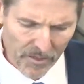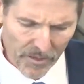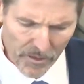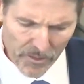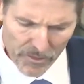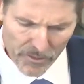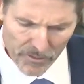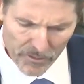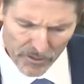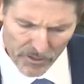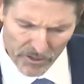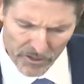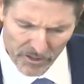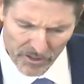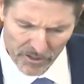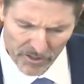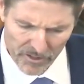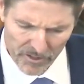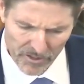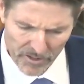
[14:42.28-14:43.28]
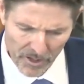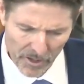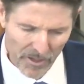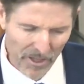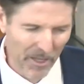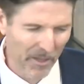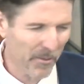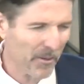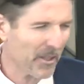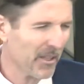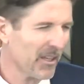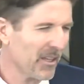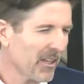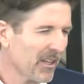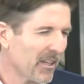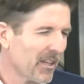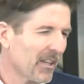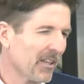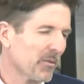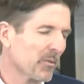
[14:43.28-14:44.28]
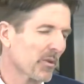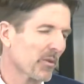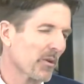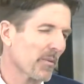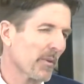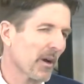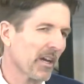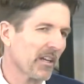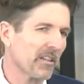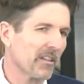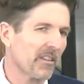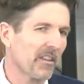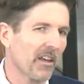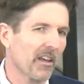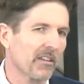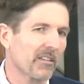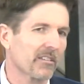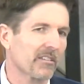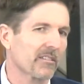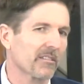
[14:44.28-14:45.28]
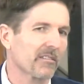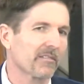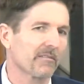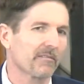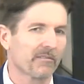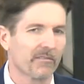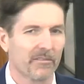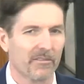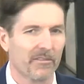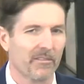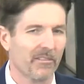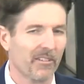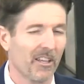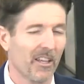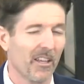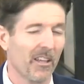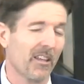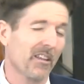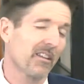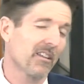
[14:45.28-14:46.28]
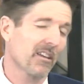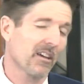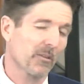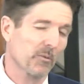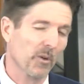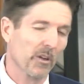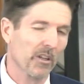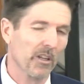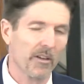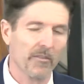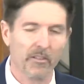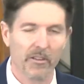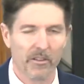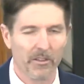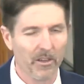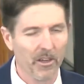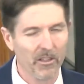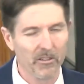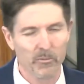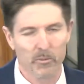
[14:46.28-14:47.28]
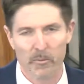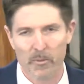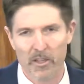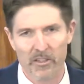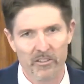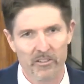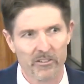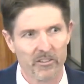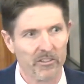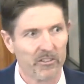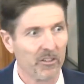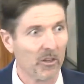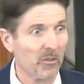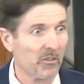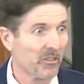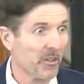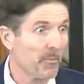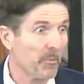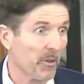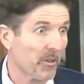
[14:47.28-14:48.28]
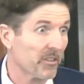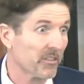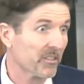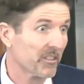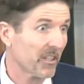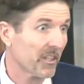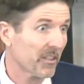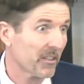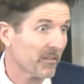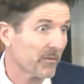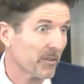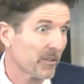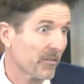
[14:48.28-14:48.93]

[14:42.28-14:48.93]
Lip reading: third, we're reminded that on one level, the gospel message is so simple, isn't it?